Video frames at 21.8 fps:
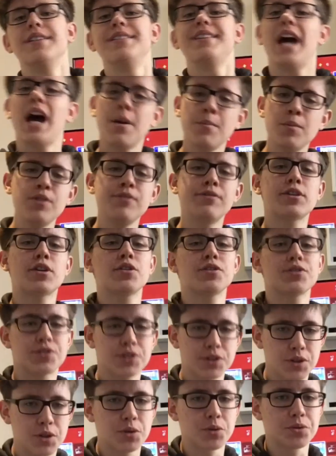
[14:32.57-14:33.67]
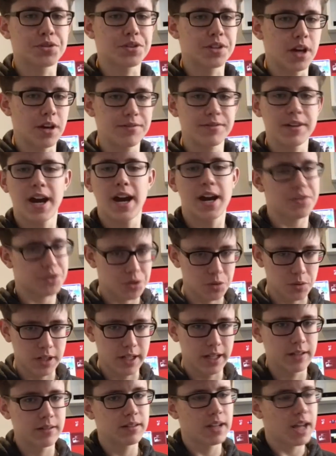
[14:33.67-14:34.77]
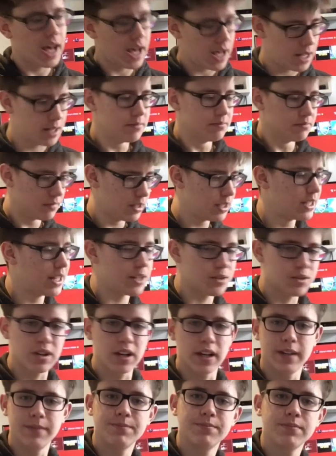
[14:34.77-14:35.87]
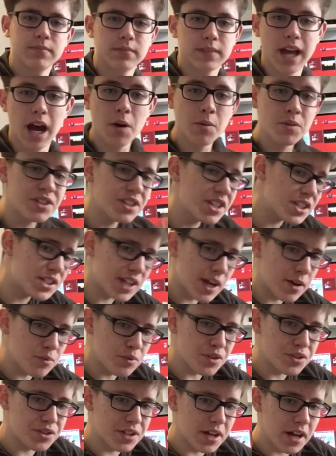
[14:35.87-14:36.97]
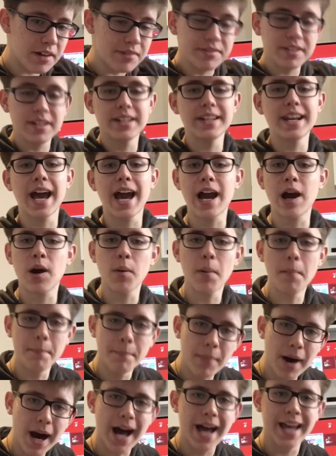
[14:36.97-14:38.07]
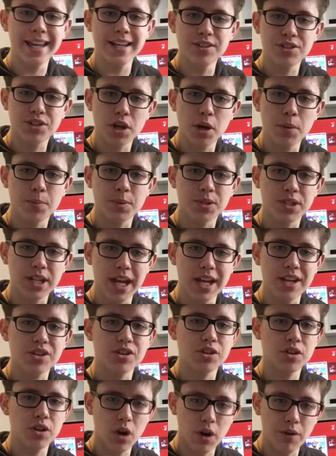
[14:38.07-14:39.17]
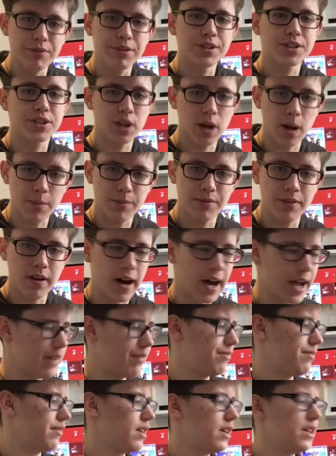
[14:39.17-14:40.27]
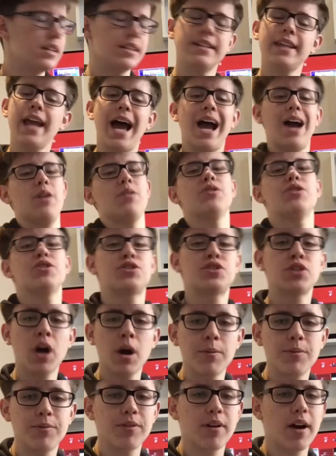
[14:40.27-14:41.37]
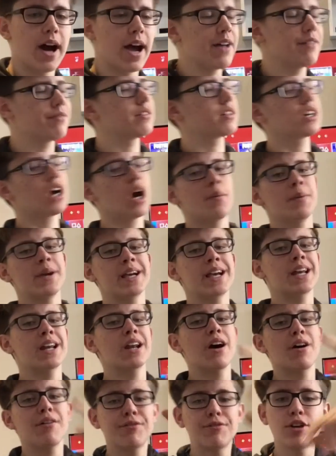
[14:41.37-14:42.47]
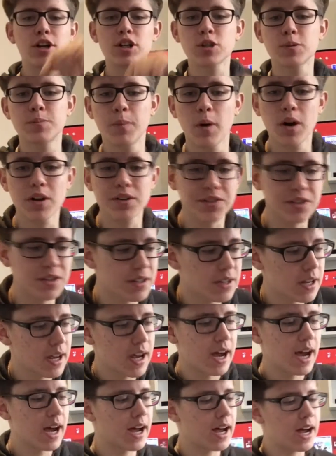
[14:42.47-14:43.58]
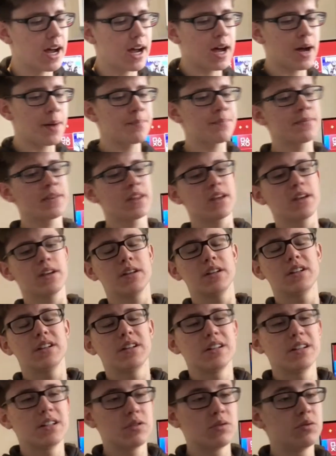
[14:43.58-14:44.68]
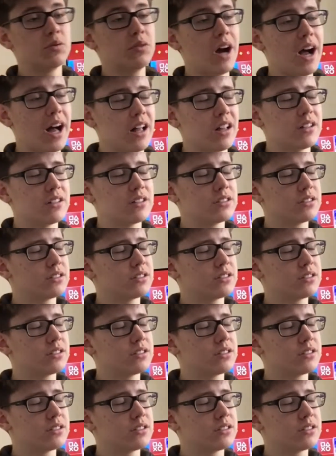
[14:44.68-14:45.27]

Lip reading: Now moving on to the cool stuff. Actually, literally, that was the general stuff. Now my interpretation of the top 5. Now the top 5 coming in our first spot. Well,